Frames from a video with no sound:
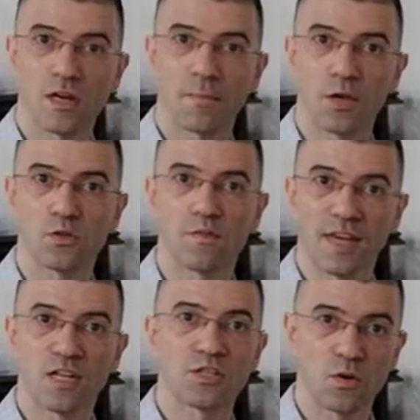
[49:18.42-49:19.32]
amount of
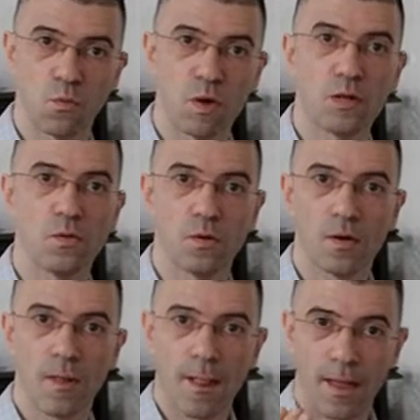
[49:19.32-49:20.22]
energy will
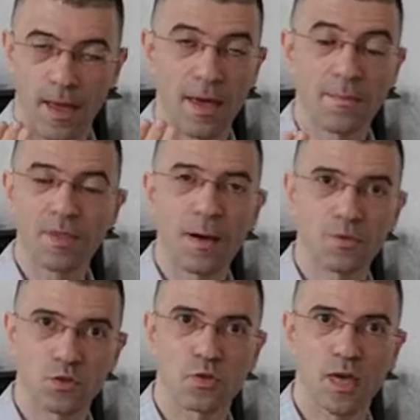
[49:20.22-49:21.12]

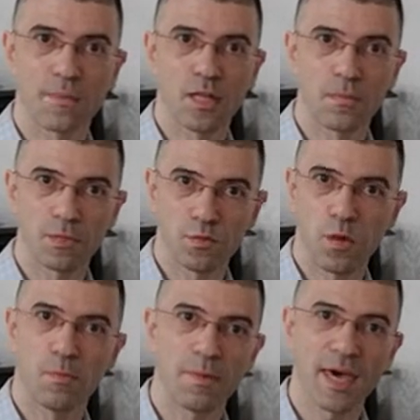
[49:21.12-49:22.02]
damage to the epidermis
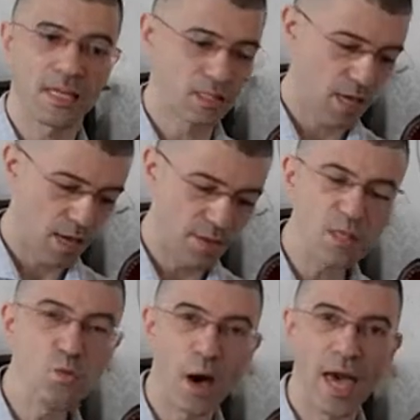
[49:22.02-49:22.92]
will be made. In
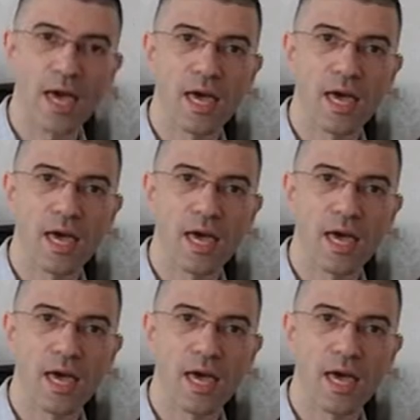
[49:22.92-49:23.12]
this way,